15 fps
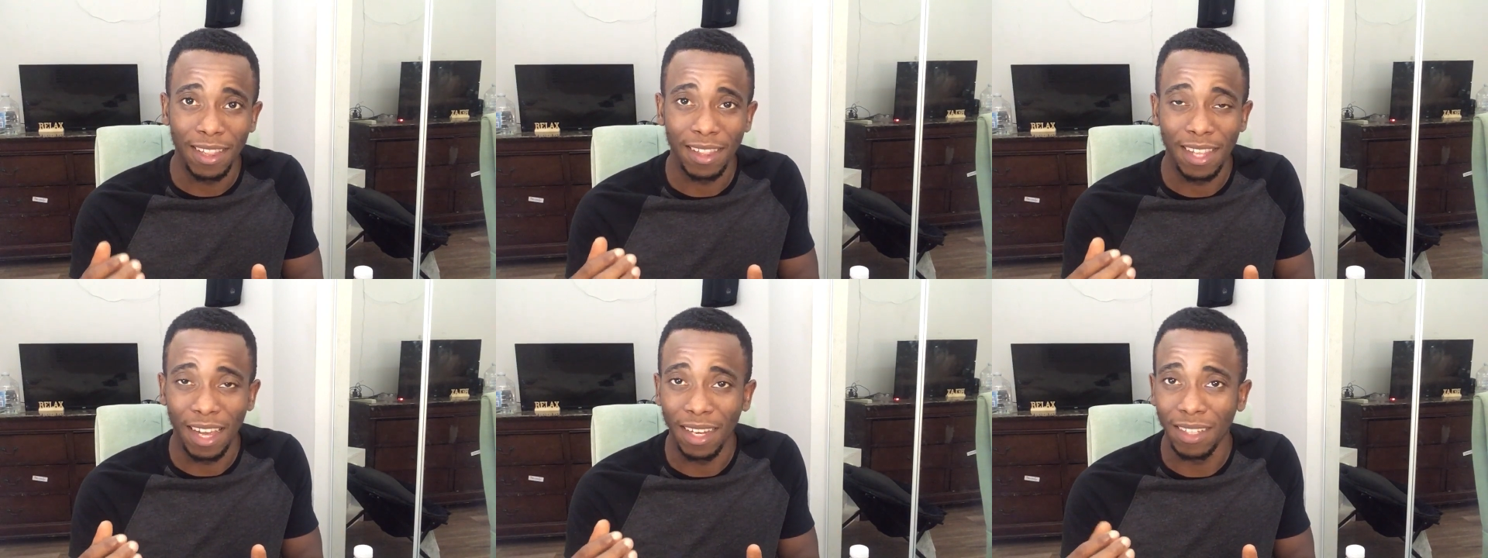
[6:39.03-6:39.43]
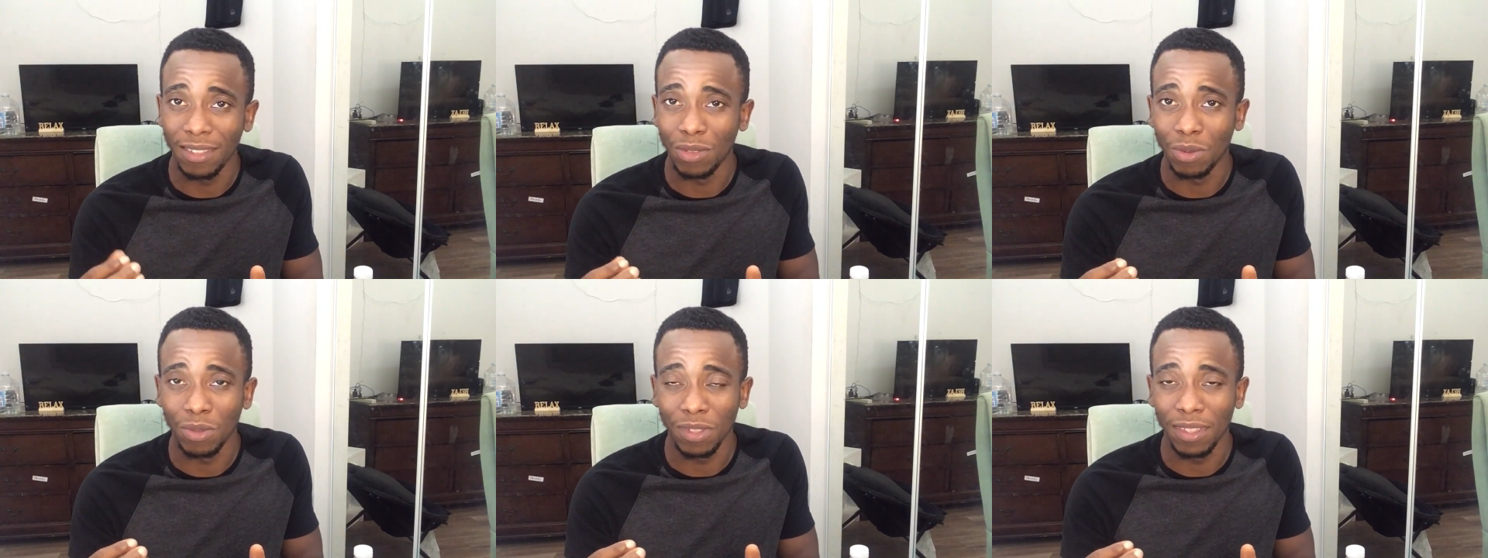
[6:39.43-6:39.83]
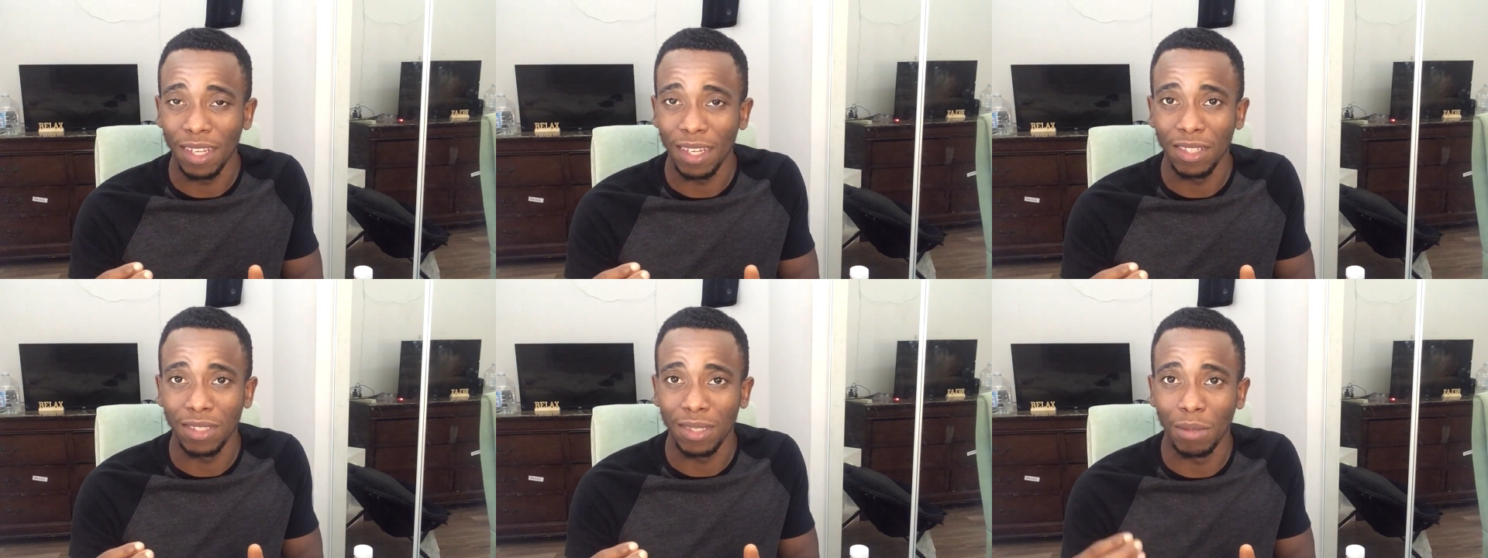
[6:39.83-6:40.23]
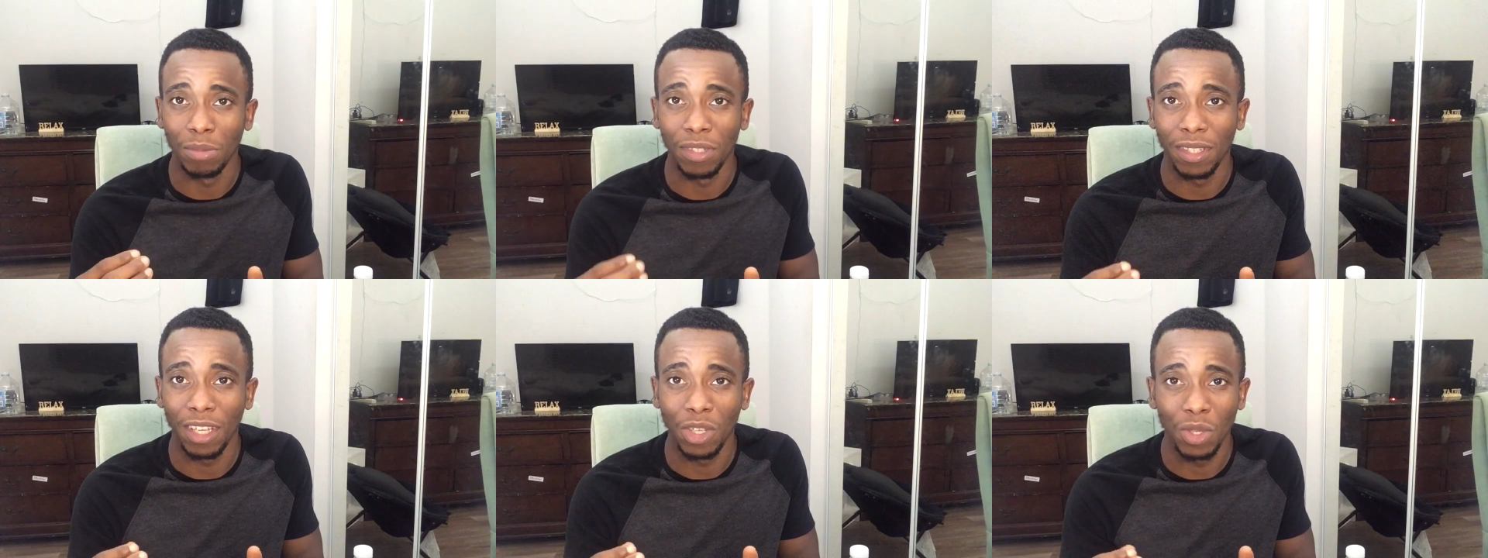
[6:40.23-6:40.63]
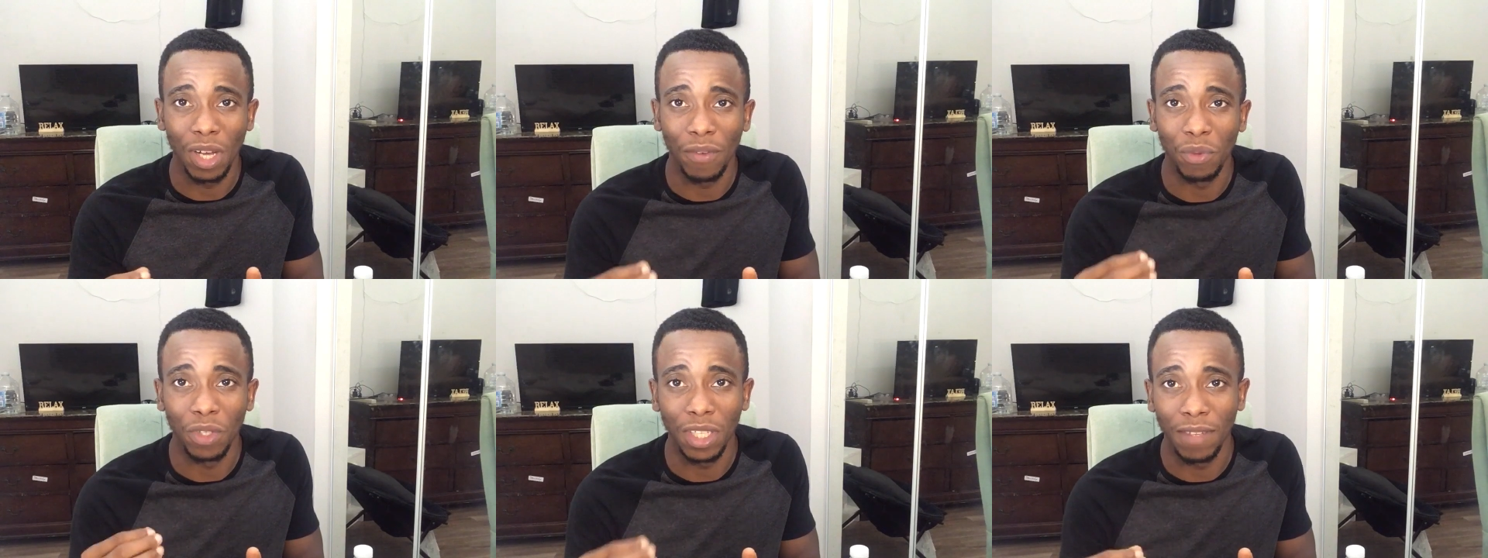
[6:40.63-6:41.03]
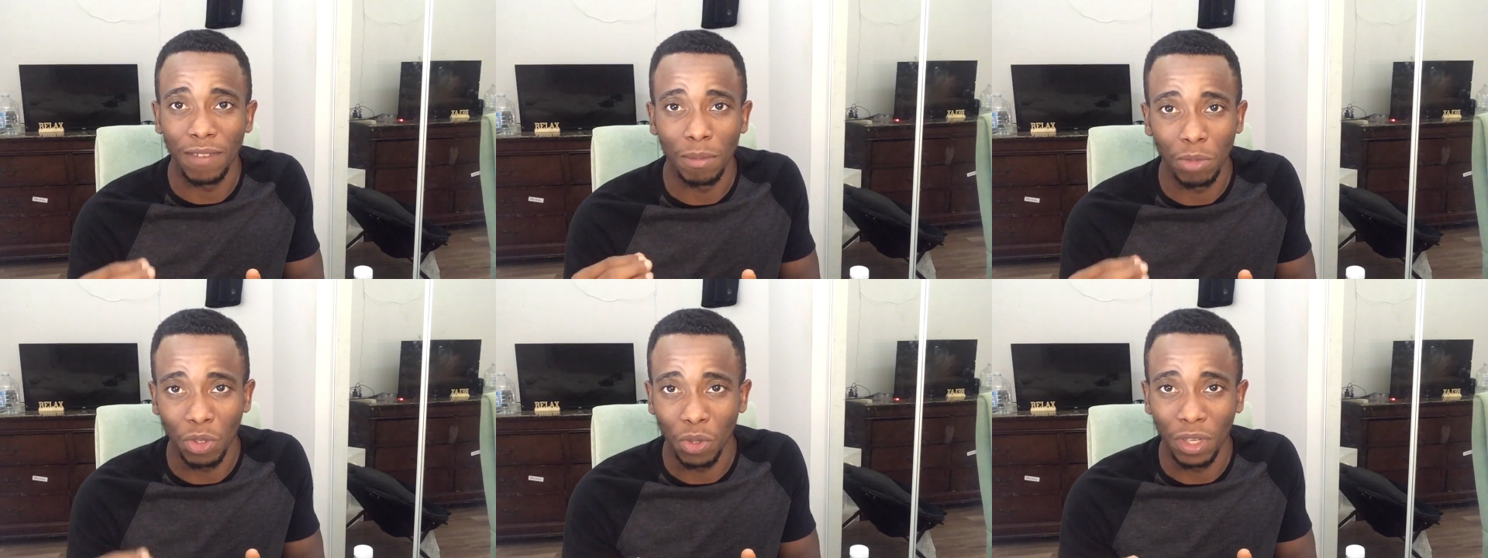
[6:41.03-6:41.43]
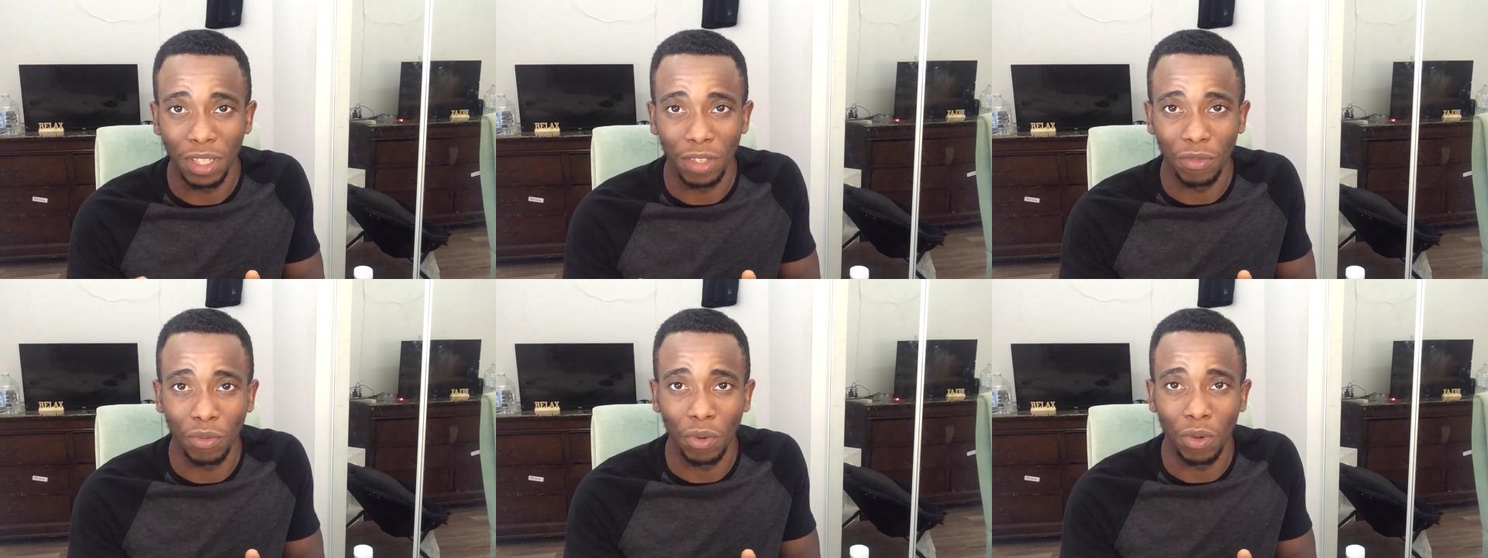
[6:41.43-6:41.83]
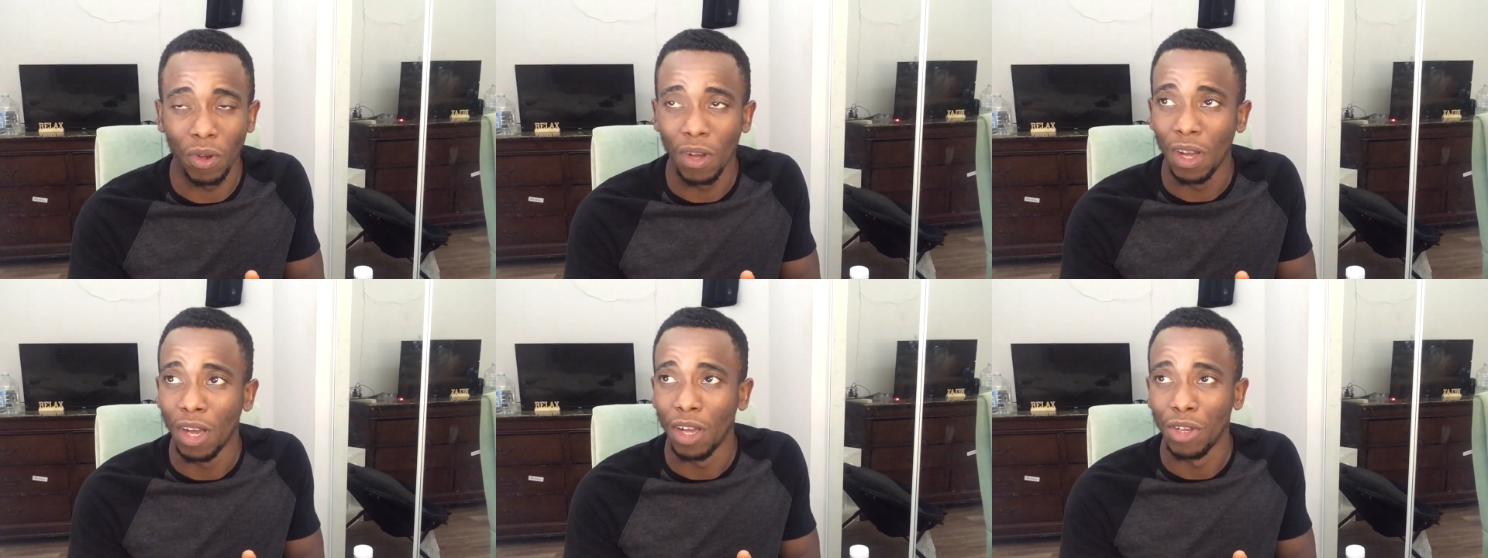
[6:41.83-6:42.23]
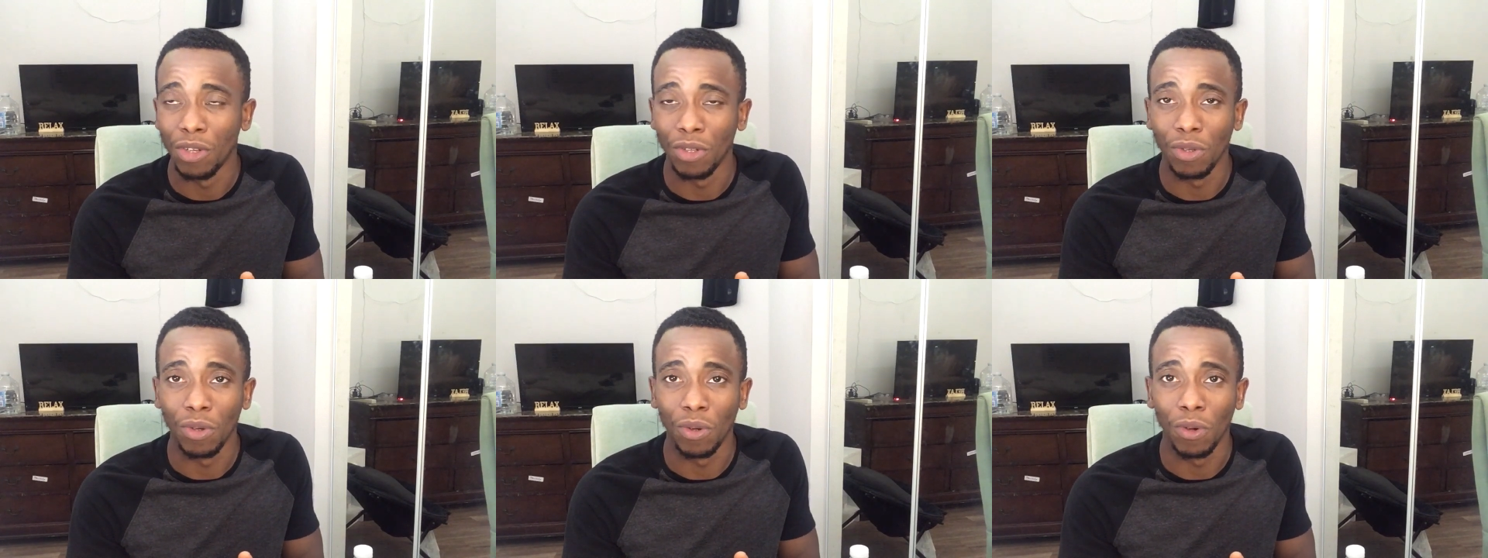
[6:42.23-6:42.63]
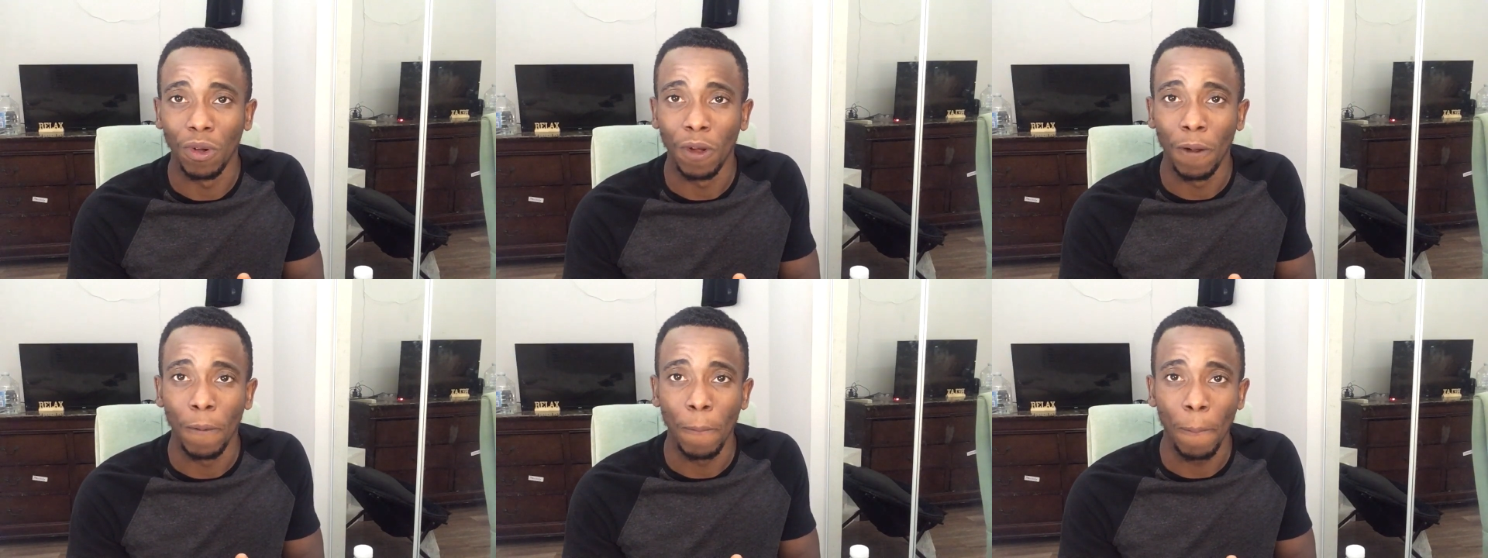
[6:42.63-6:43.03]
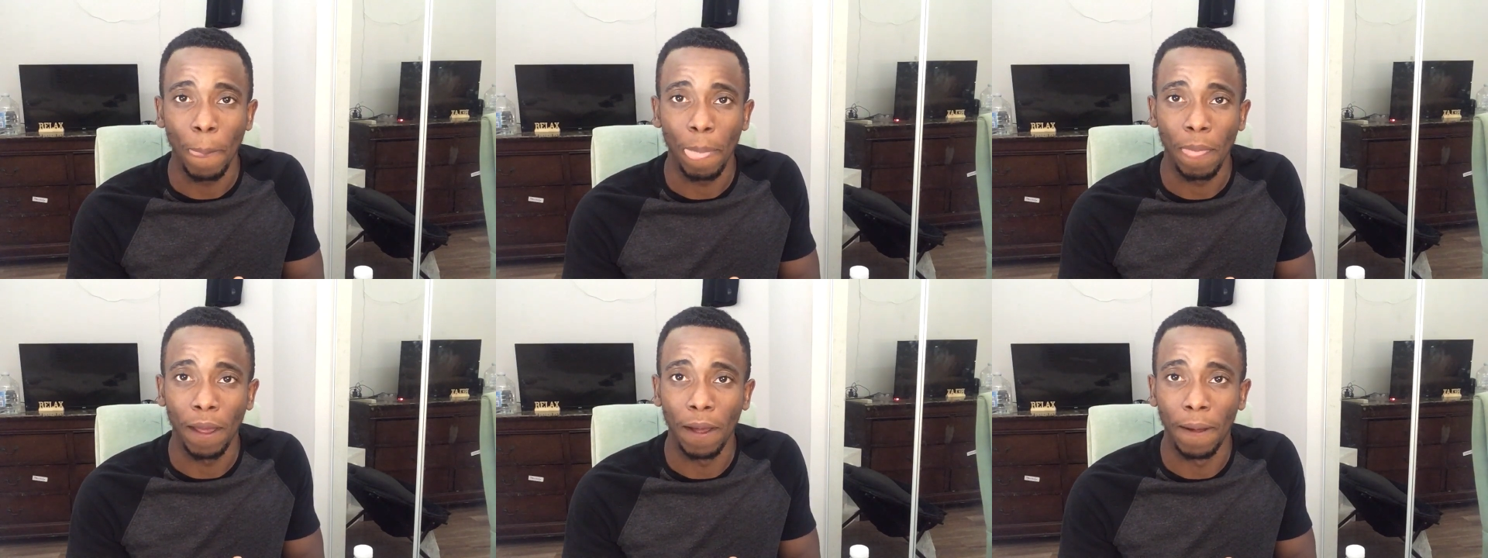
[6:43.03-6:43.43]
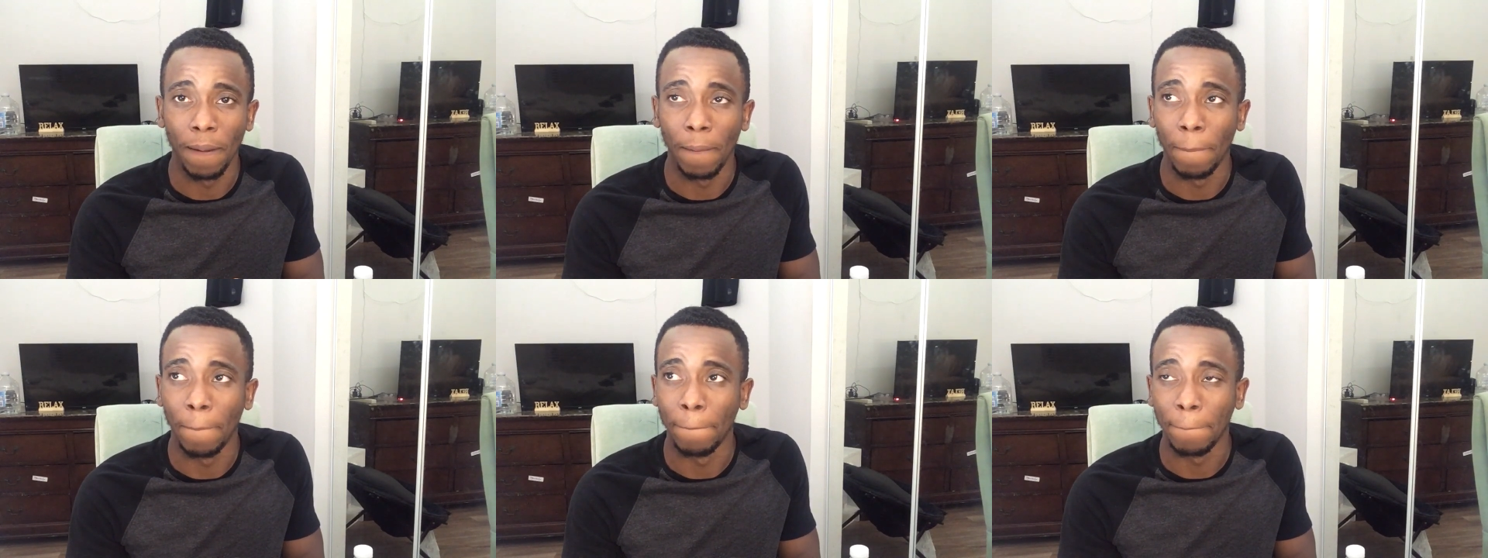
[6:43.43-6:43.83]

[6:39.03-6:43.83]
that is that is something that you have to give them credit for. You know, um,